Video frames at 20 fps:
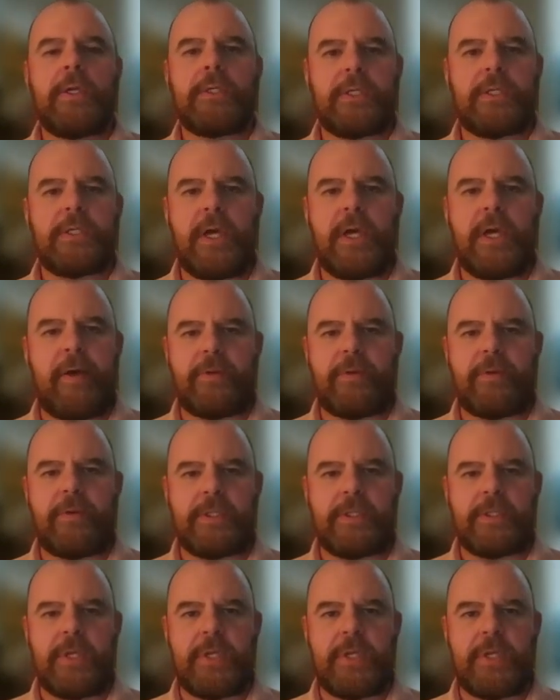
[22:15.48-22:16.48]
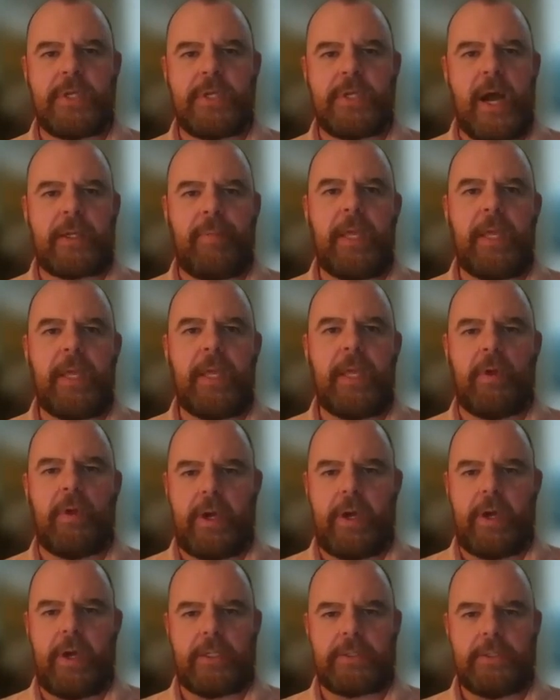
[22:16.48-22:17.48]
stuff does not
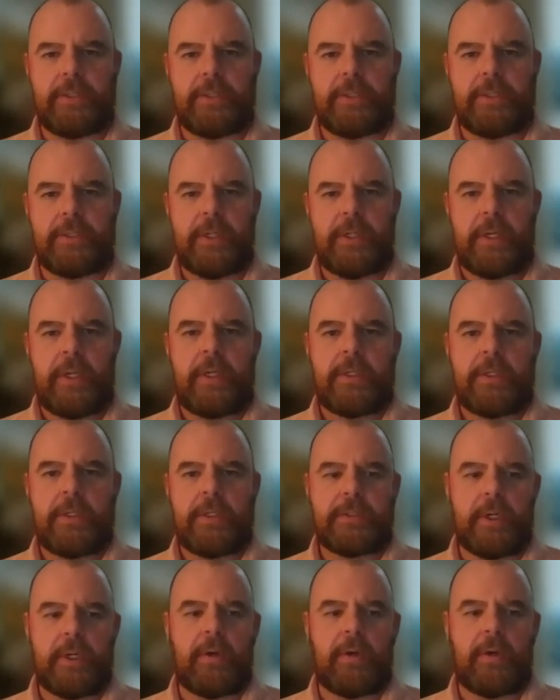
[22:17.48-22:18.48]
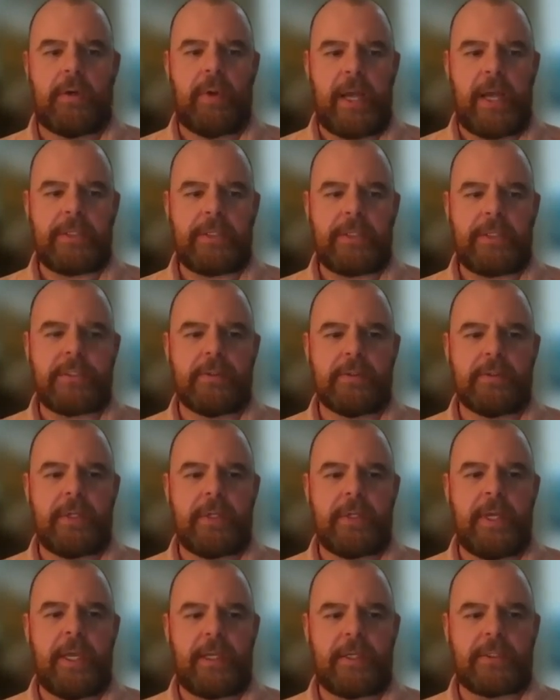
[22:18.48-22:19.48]
compete with us. So I still
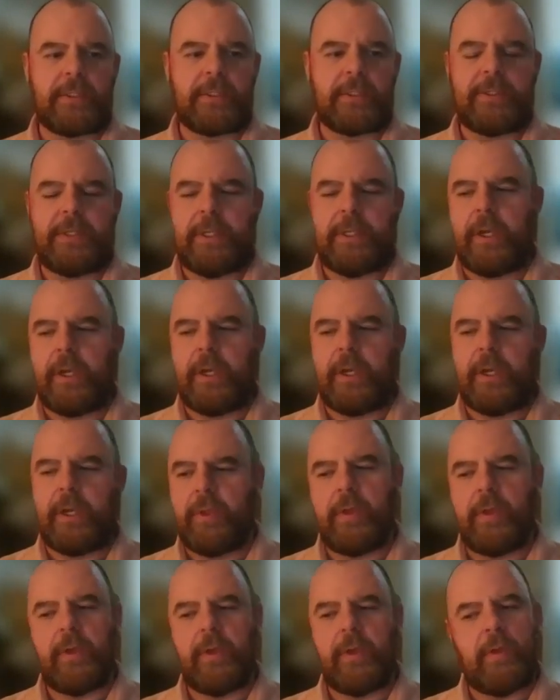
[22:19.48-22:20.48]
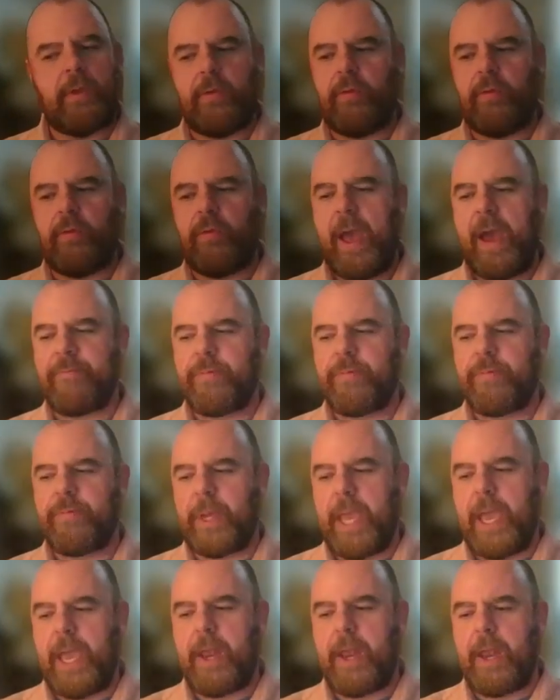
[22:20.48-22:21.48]
think it's, you have the
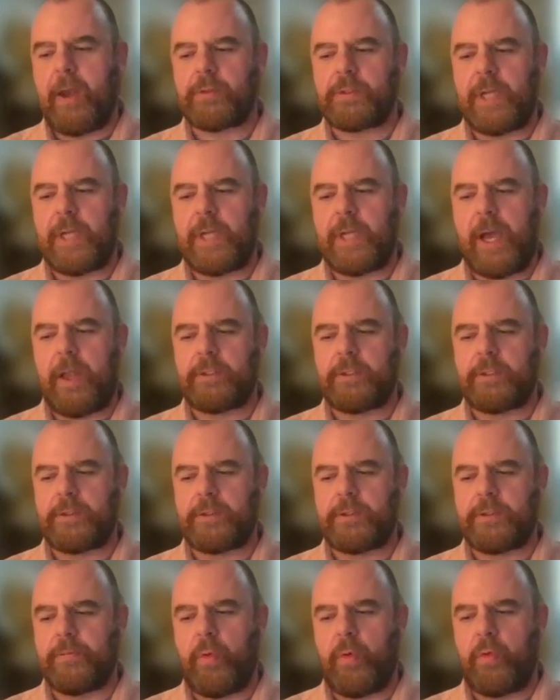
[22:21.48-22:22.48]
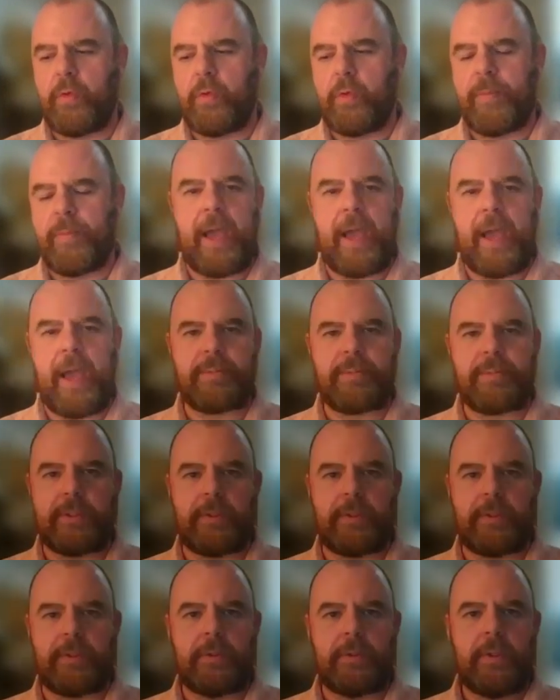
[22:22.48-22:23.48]
mechanical challenges of older pipes
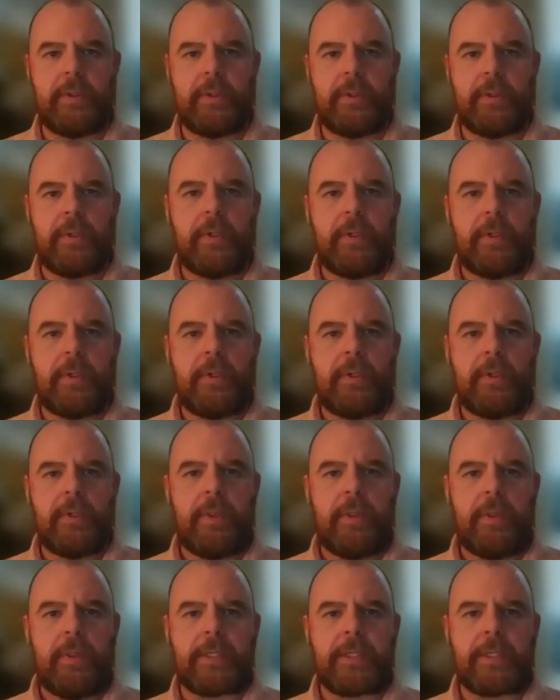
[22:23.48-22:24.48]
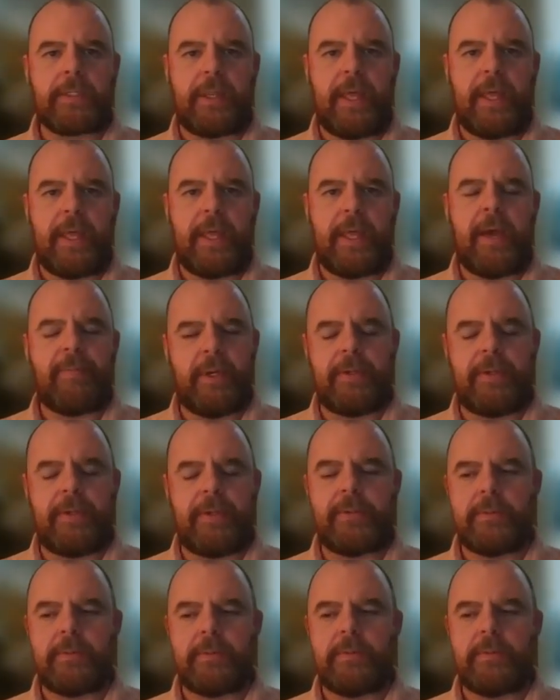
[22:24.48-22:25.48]
and things like that,
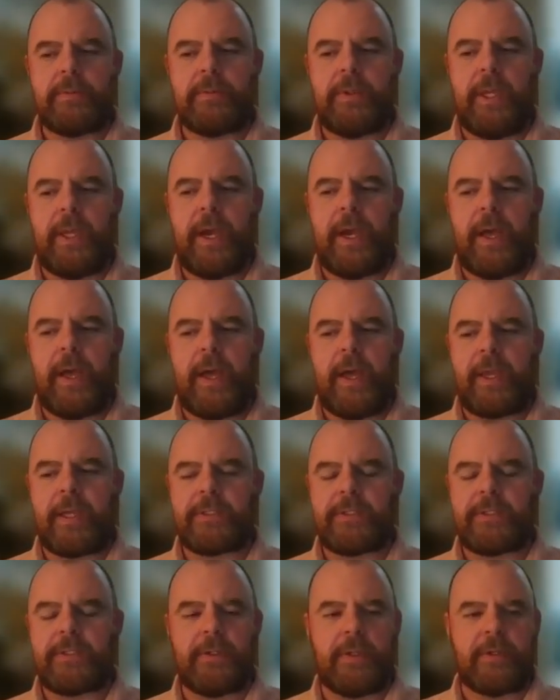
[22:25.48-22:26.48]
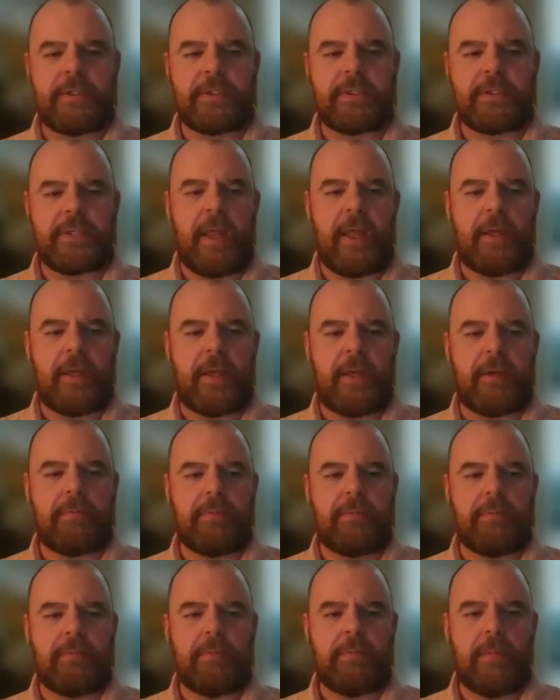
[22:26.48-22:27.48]
but I think it's still a solid
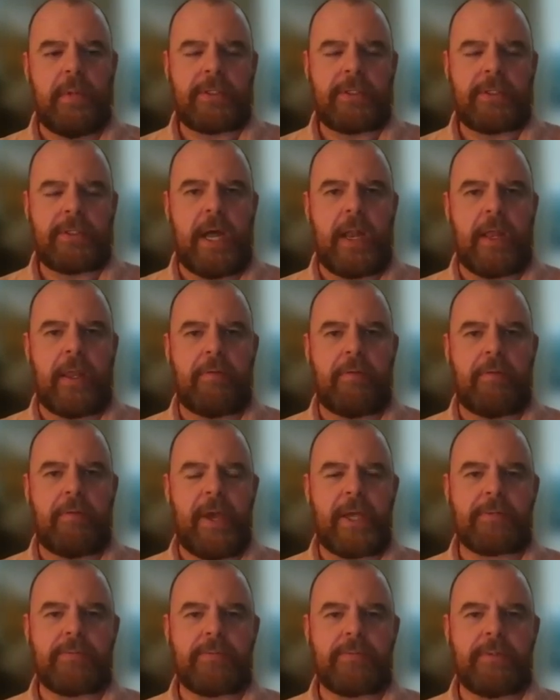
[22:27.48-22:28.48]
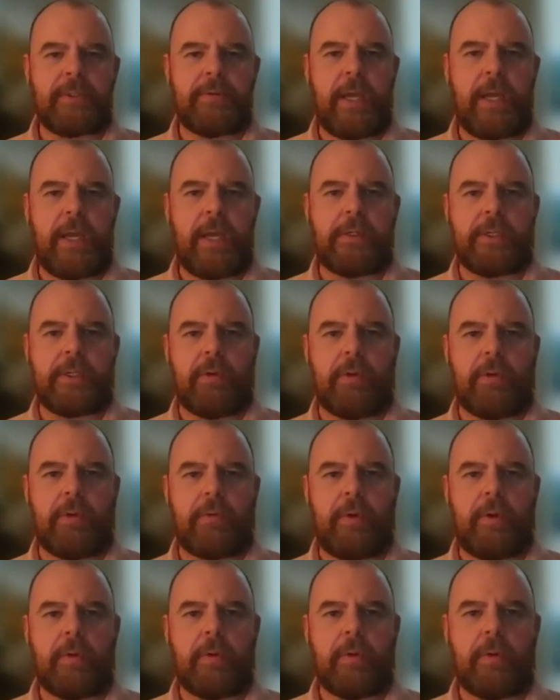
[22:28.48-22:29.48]
investment strategy going
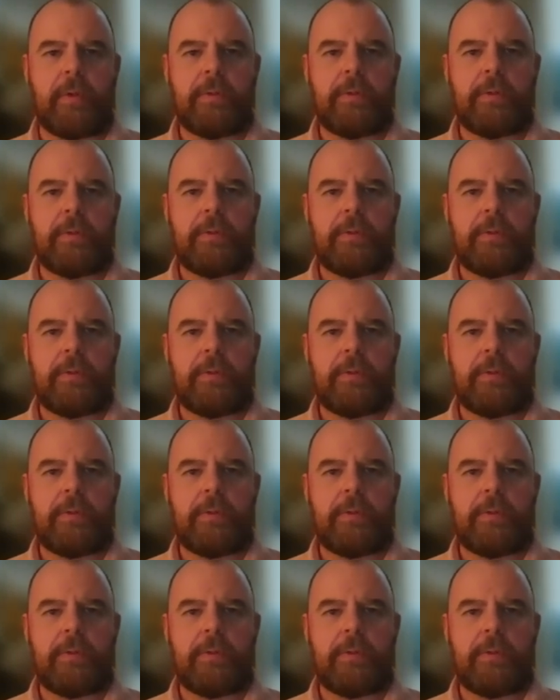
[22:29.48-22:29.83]
forward.